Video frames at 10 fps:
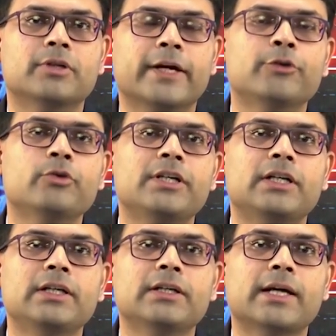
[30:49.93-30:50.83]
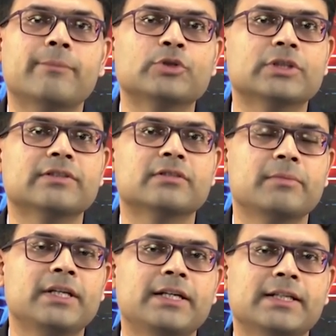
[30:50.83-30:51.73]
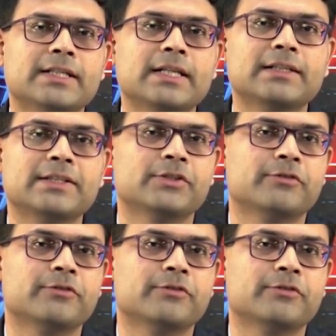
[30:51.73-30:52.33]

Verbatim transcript: accurately capture the stability analysis